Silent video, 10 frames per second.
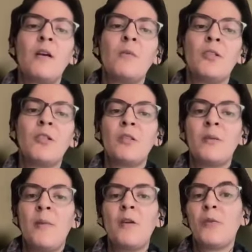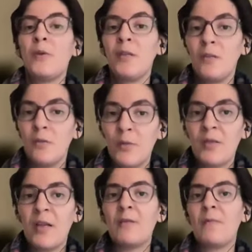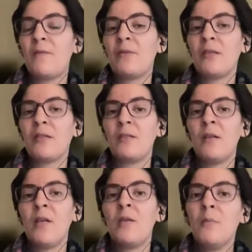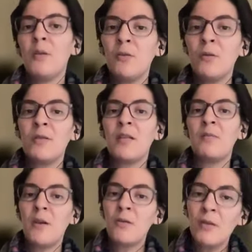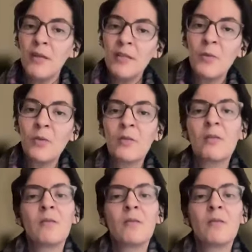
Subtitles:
which is about 32% of African minerals and metal exports.